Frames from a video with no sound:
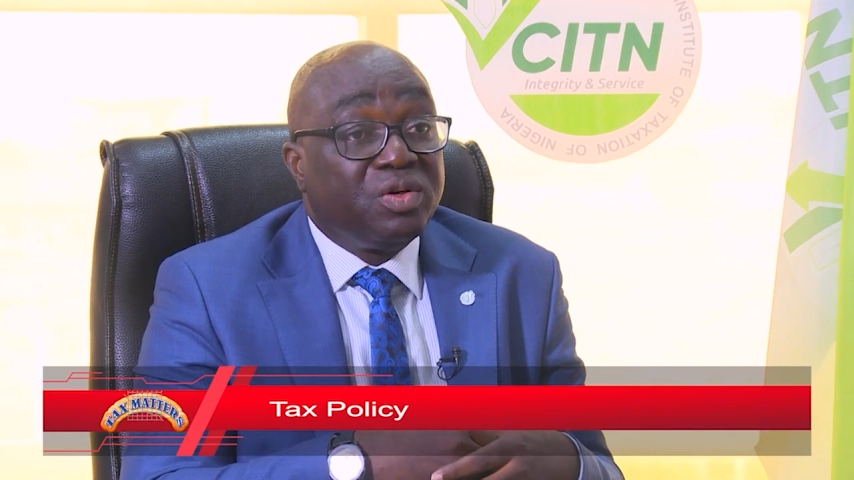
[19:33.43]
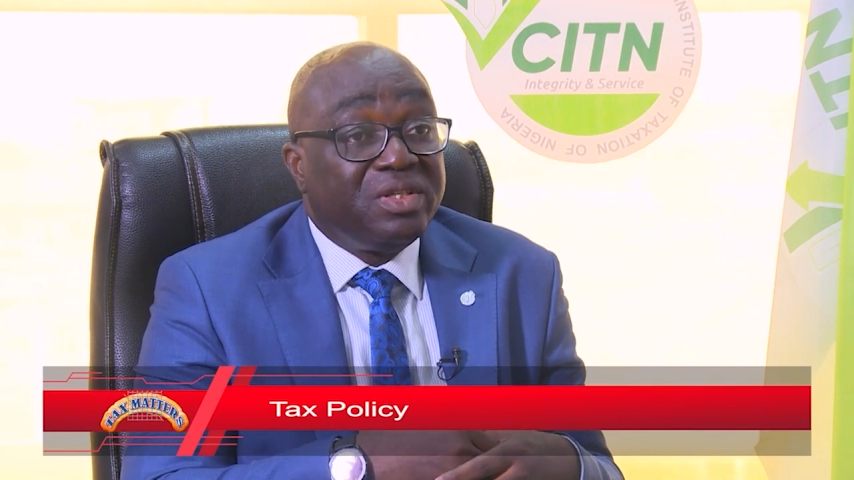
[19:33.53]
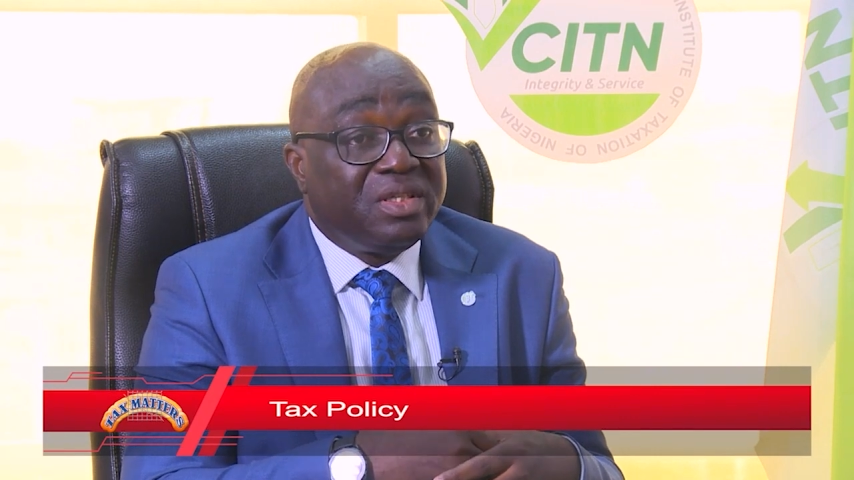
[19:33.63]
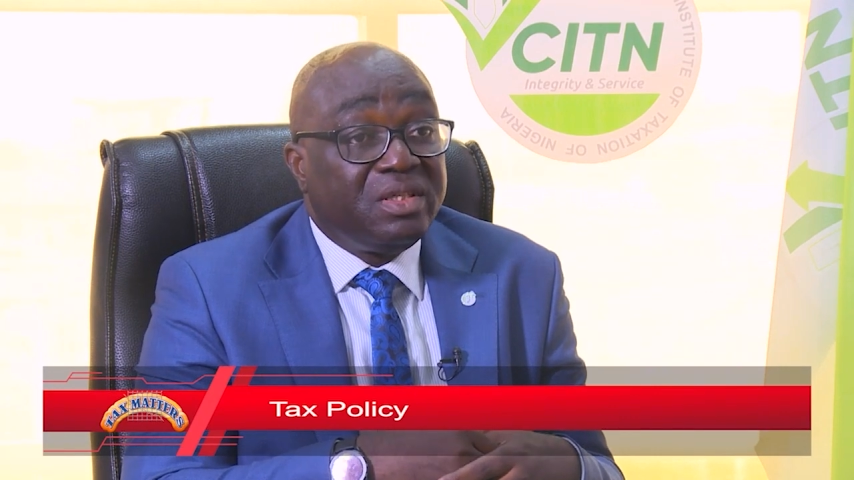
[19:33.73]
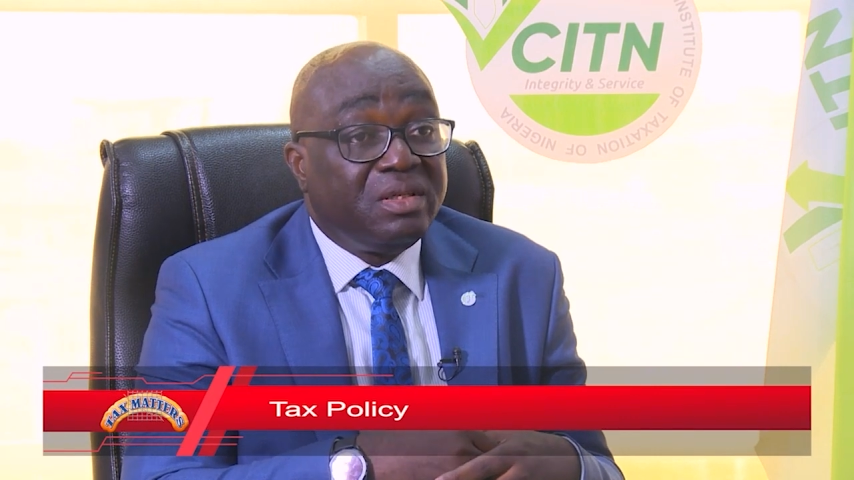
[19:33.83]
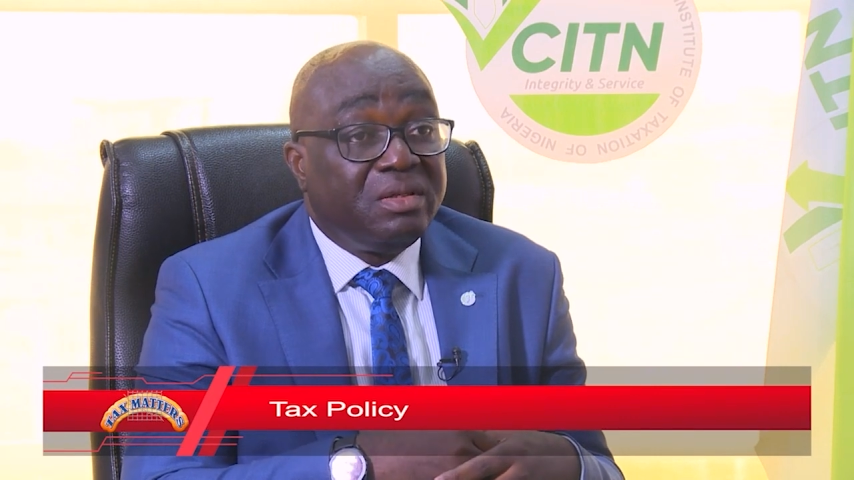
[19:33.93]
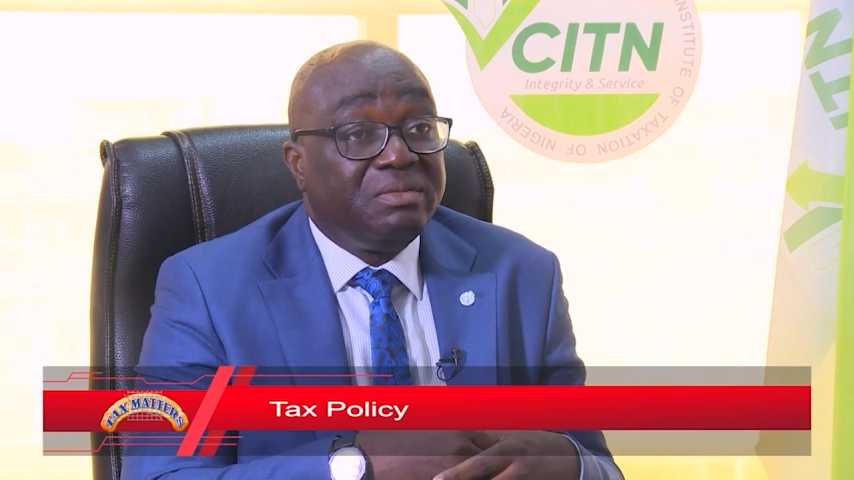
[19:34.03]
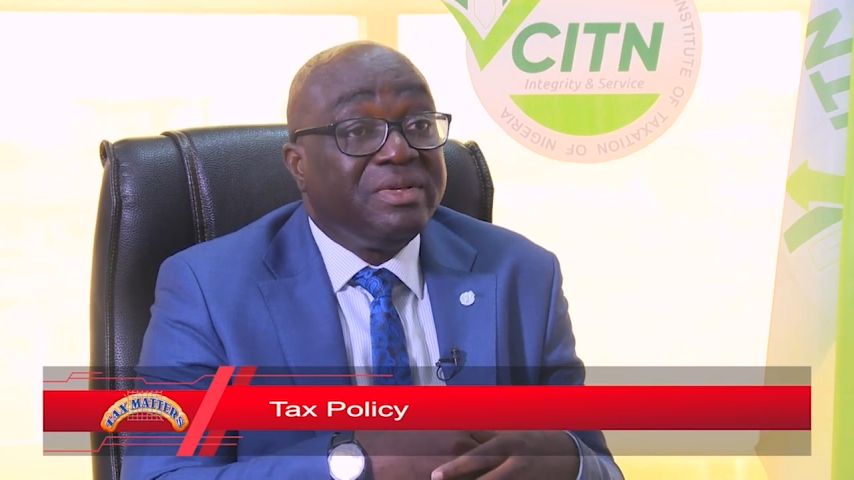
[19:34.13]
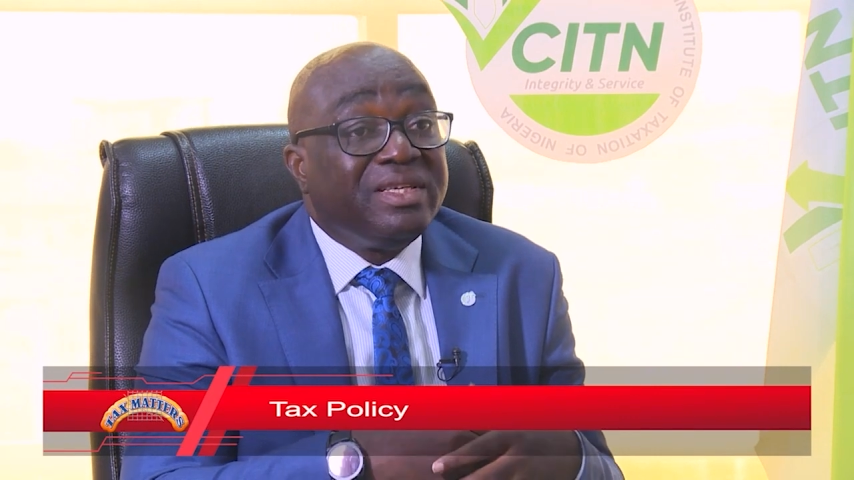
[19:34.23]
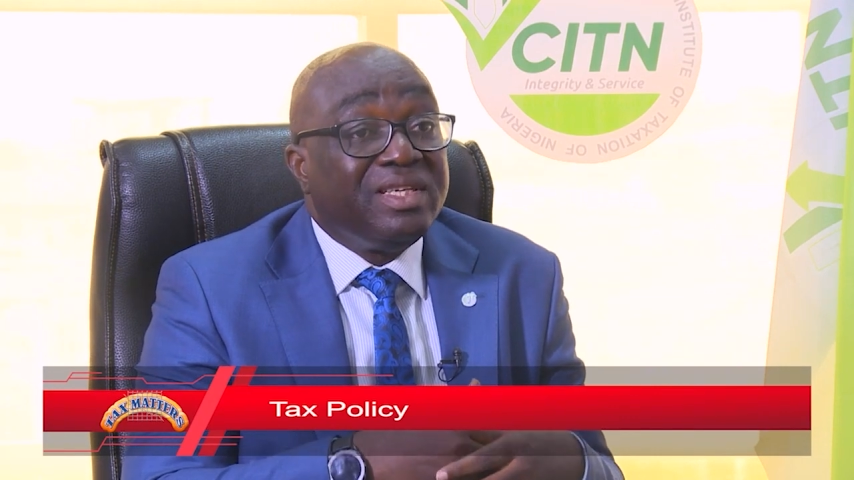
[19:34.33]
policies
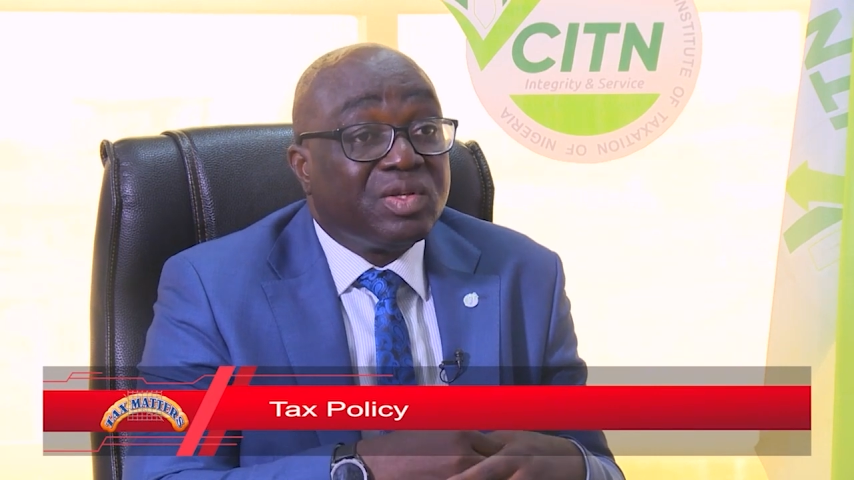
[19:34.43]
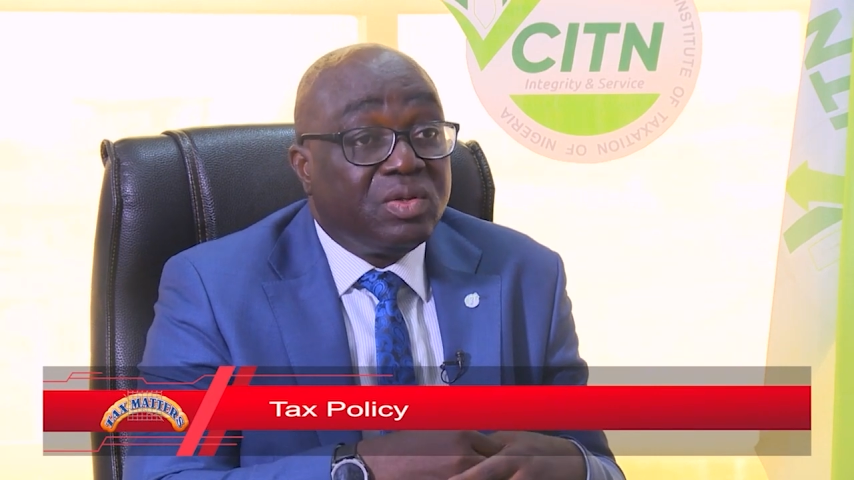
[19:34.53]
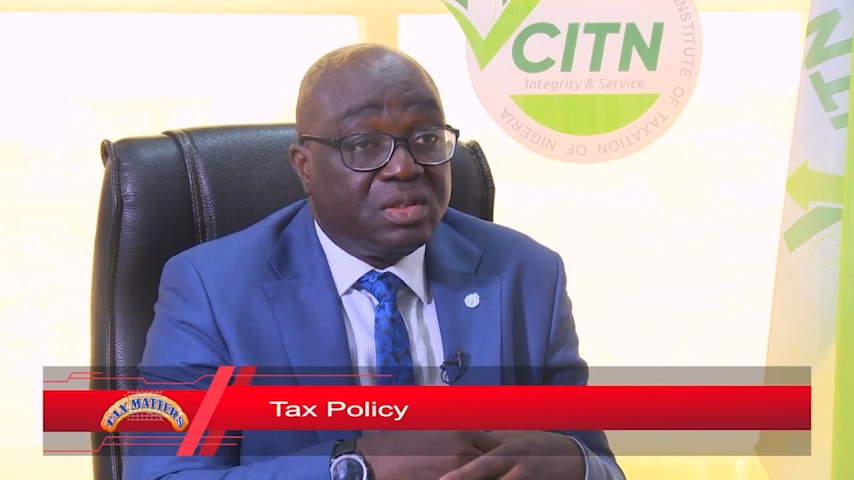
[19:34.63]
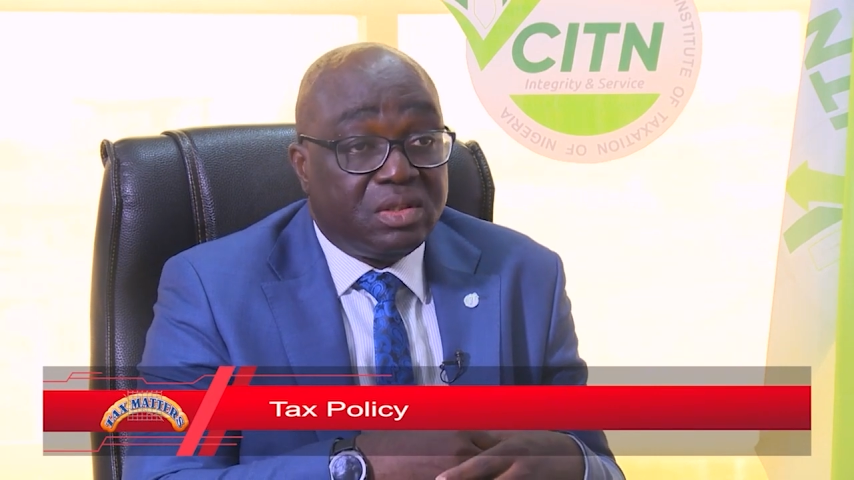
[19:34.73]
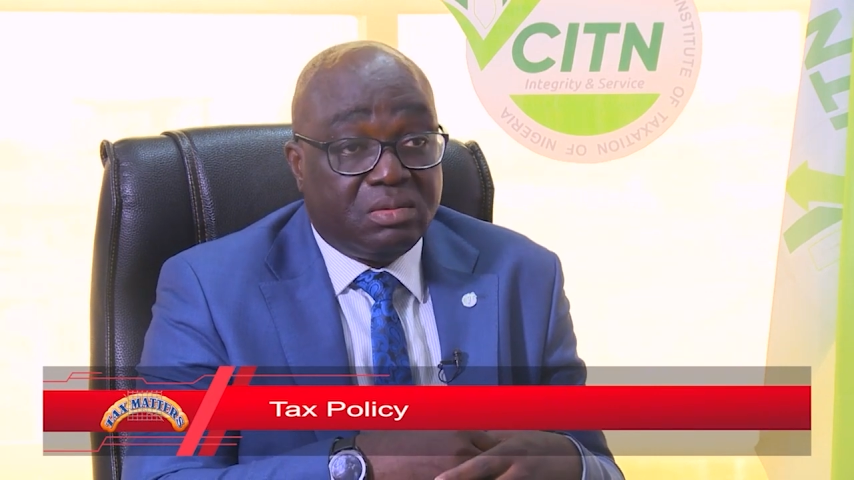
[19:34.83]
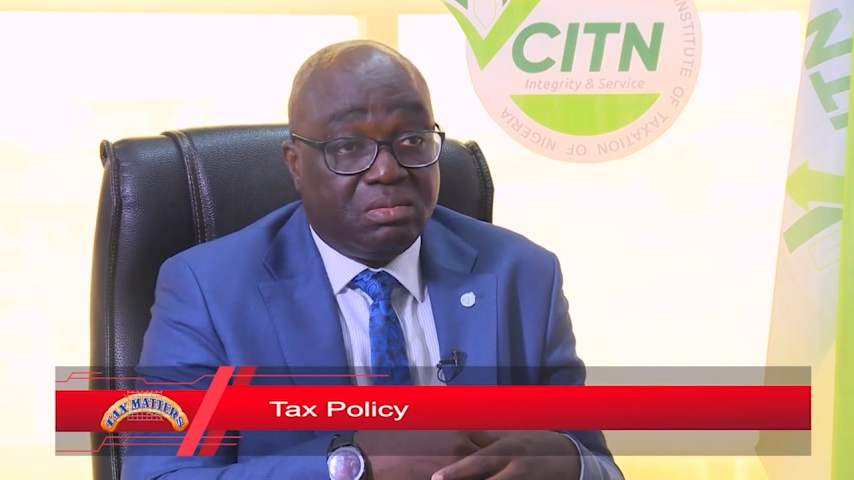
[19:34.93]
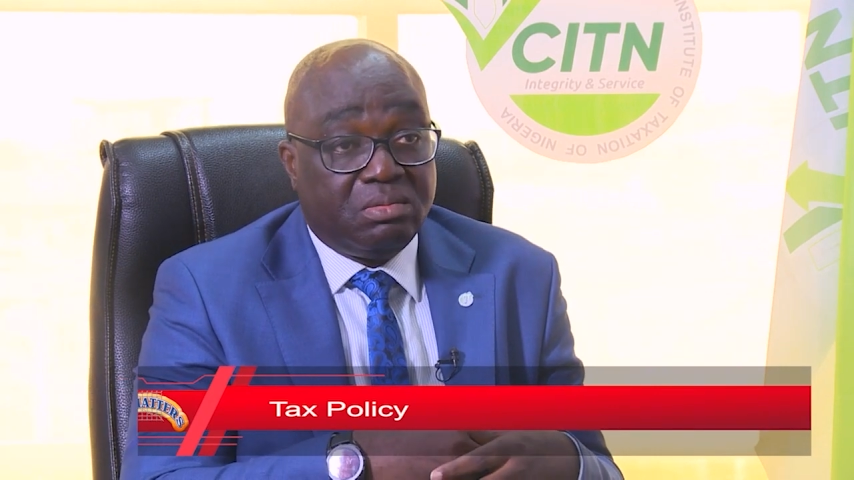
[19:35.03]
in this country.